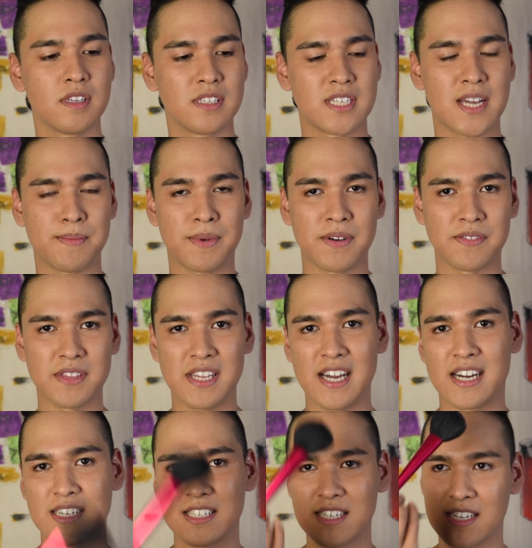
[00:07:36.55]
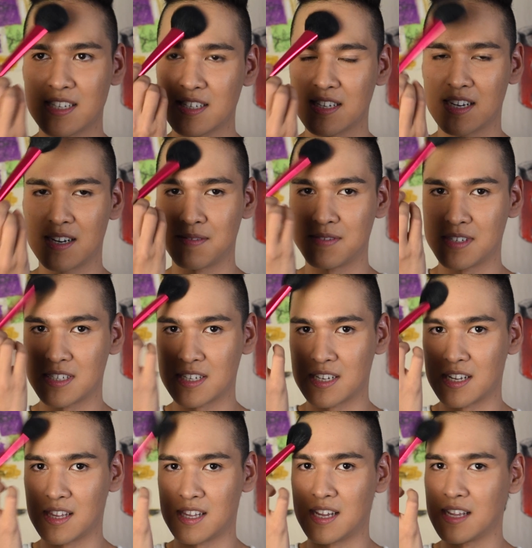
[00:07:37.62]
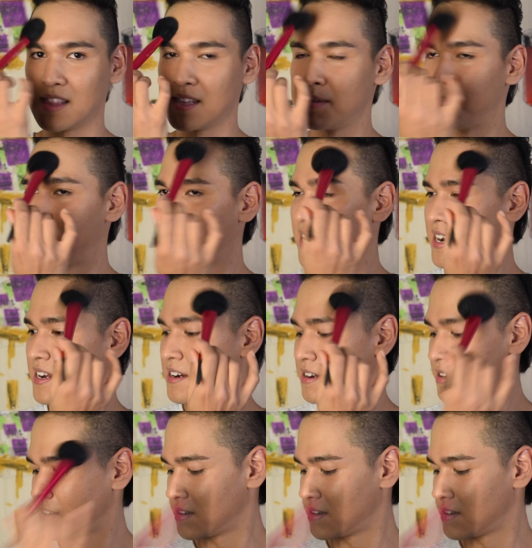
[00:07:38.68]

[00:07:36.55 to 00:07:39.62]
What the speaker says: tap off the excess, and I'm just gonna lightly pat it